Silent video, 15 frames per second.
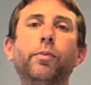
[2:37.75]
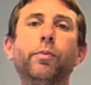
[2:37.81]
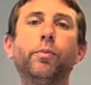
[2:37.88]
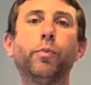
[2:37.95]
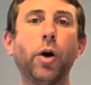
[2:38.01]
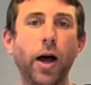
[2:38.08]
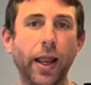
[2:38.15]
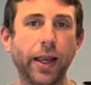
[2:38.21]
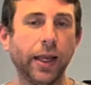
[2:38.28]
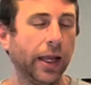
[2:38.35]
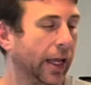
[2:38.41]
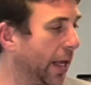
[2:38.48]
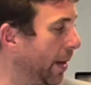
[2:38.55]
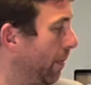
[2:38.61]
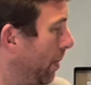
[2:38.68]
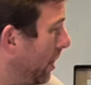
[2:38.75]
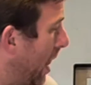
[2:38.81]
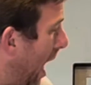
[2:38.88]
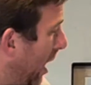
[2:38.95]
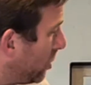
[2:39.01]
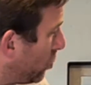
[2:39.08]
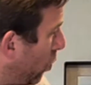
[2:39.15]
but
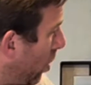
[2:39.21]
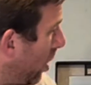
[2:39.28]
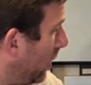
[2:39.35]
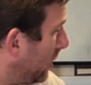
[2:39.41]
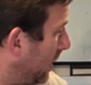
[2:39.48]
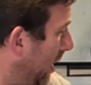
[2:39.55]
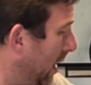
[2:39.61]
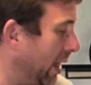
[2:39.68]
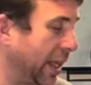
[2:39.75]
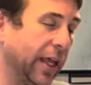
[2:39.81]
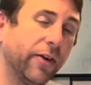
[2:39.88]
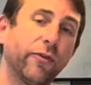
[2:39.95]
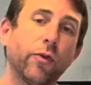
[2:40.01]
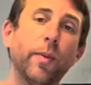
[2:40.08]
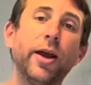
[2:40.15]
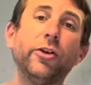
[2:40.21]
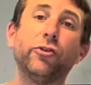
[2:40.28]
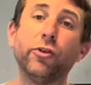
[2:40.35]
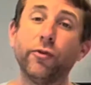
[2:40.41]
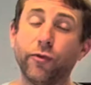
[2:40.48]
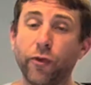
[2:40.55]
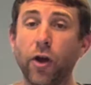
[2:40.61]
that's where it's getting the
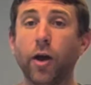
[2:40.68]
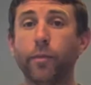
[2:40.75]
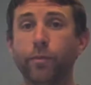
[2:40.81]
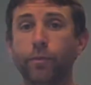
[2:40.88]
information from.